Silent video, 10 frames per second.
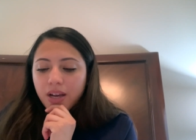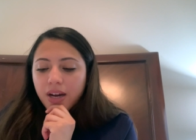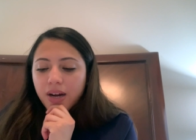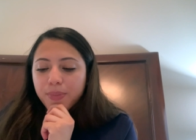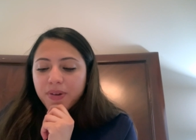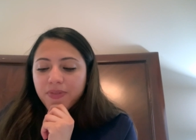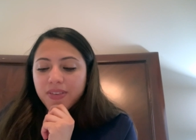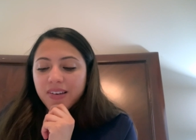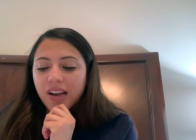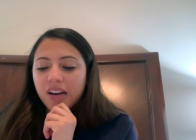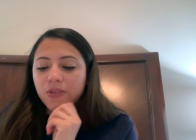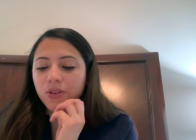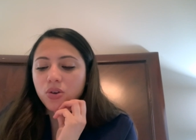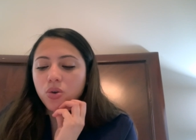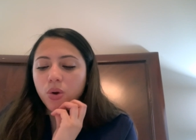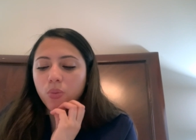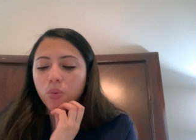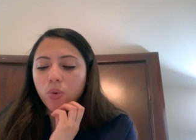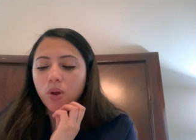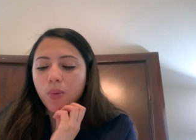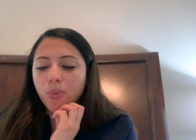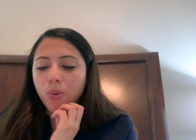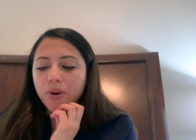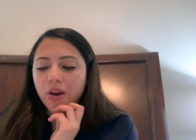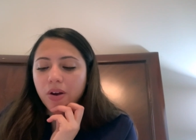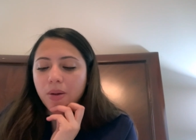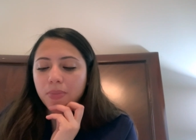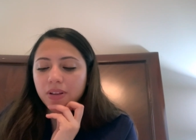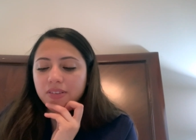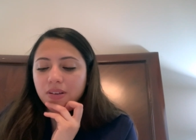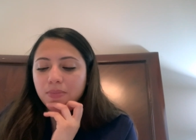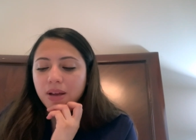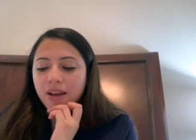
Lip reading: If it's negative, then you can rule out pulmonary embolism.